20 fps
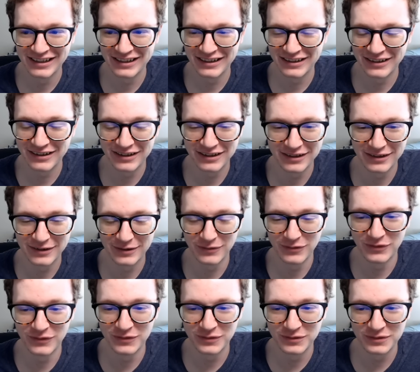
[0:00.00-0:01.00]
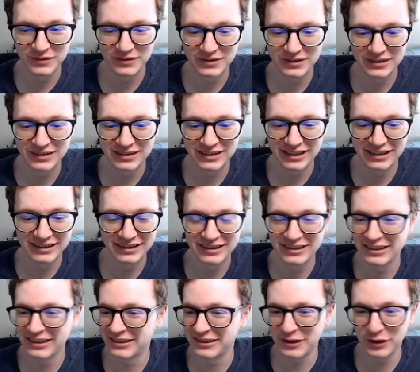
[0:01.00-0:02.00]
I
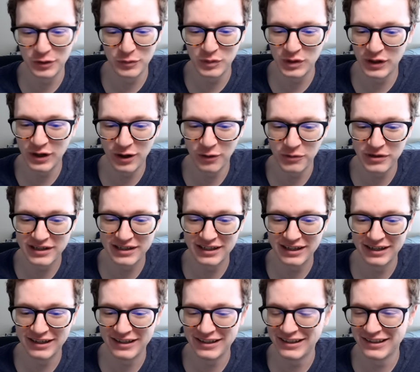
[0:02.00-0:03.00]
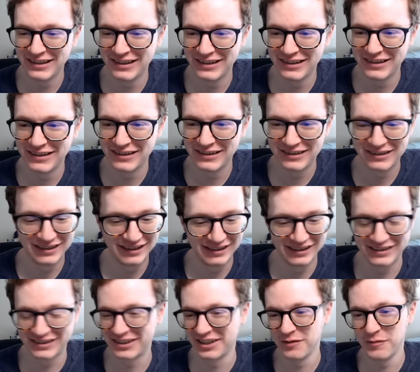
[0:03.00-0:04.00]
think that's gonna be all we get.
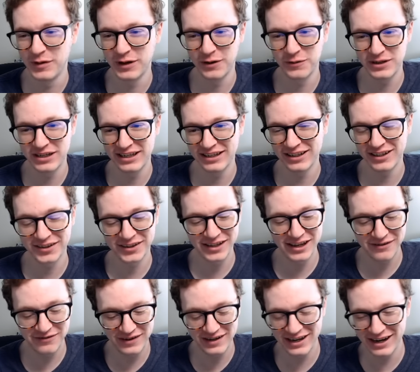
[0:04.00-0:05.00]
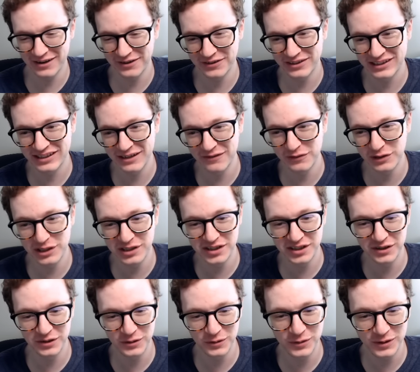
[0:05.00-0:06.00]
It's going to be all we get. 11 out of
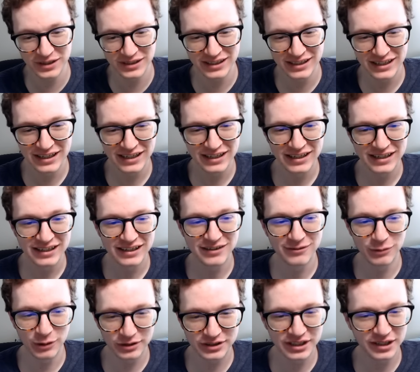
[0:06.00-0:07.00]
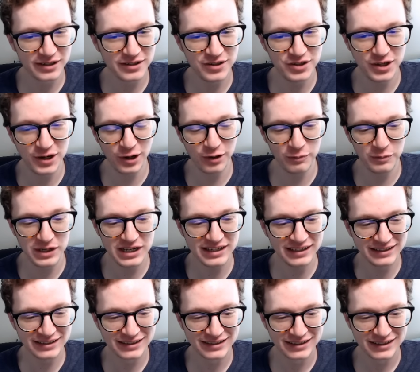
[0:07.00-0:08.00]
72. Well done, Jeremy.
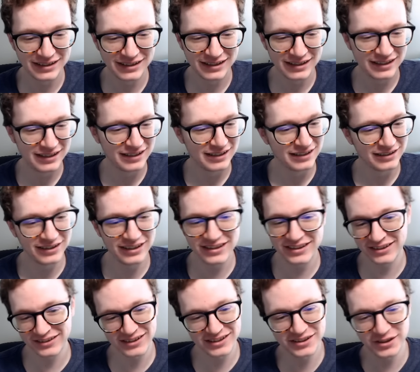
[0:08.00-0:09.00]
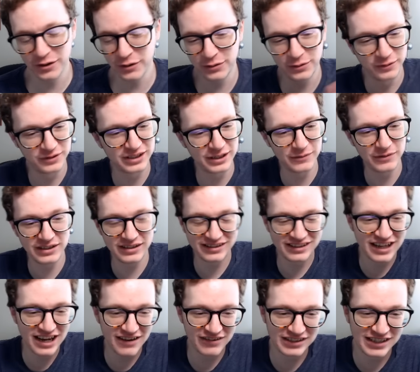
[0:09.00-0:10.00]
Let's go through some of these
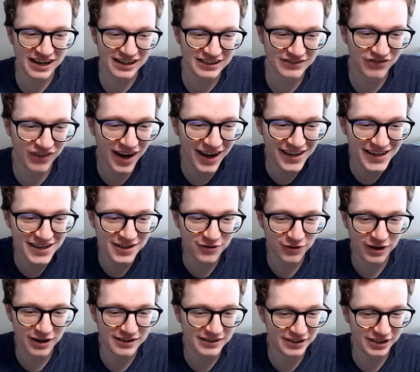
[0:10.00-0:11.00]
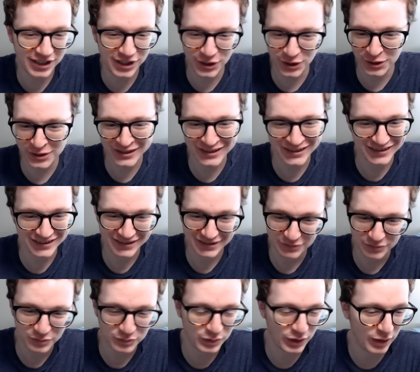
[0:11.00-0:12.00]
names. Yasmani Grandal.
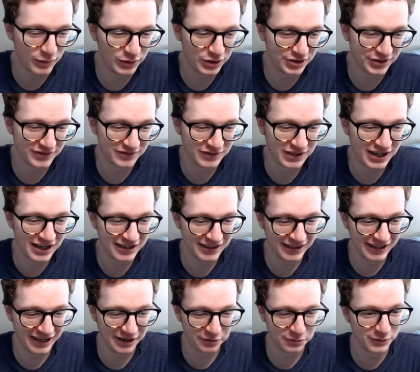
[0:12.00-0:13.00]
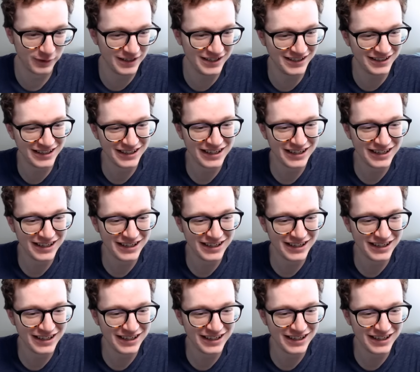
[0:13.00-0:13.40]
Probably should have gotten that one.